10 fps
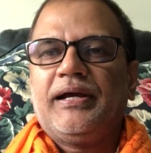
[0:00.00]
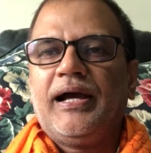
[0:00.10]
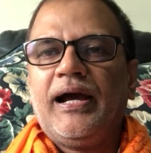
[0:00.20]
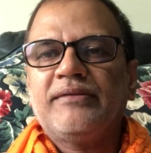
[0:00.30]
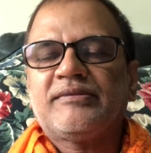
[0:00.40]

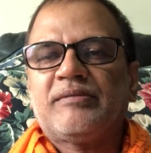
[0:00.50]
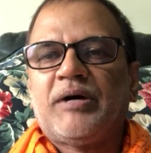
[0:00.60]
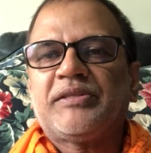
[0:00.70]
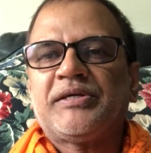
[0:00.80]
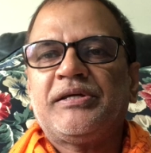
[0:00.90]
And
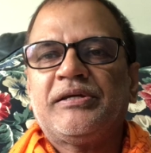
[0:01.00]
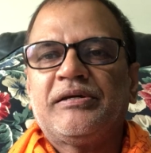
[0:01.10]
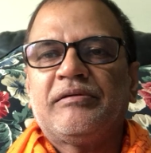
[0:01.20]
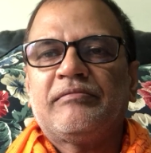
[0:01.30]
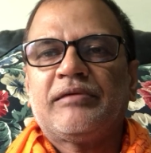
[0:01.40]
Samadhi,
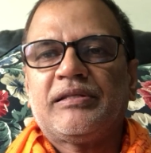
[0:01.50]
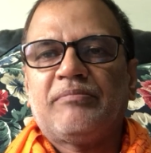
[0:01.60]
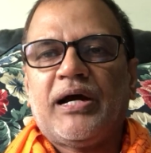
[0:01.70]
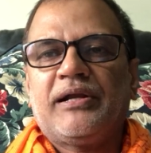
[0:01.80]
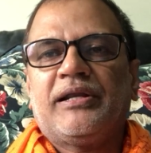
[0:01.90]
where the
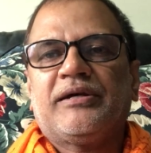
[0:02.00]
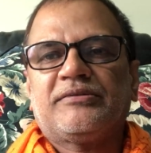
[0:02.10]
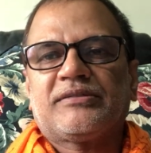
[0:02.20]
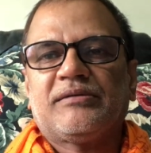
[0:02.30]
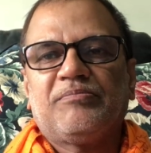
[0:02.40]
mind
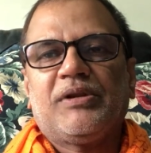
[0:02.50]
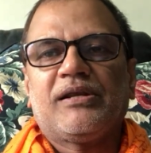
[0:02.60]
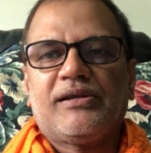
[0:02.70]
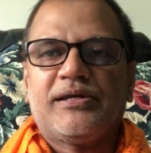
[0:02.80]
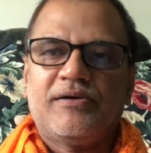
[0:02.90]
has
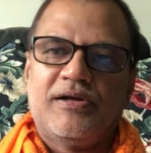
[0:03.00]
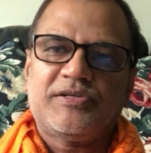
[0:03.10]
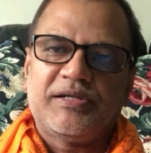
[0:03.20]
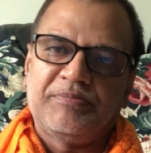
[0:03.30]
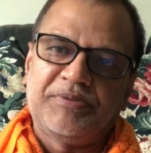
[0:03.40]
completely
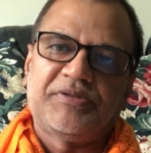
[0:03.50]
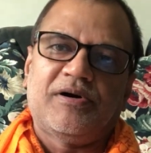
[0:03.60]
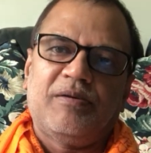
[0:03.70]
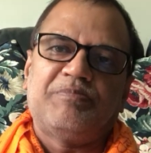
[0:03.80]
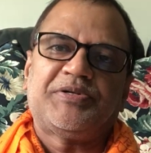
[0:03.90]
got
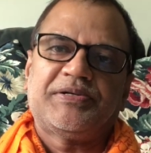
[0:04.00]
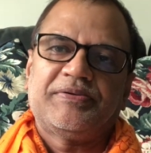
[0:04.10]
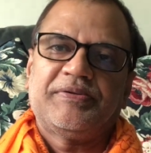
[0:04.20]
absorbed